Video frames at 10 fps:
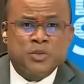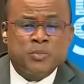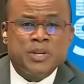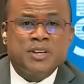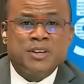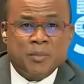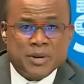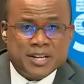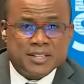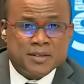to be
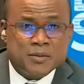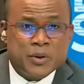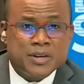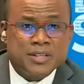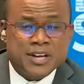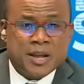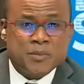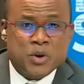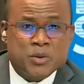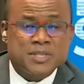nominated when the
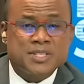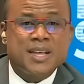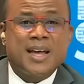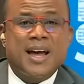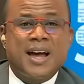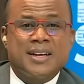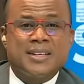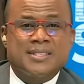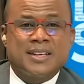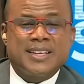time comes
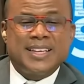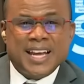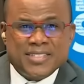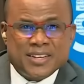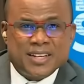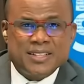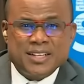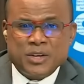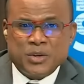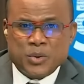as a candidate
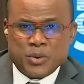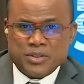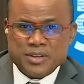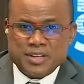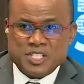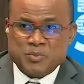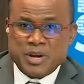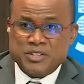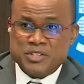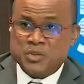in Northeast
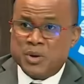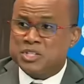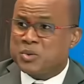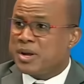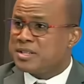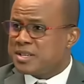Manchester. And so I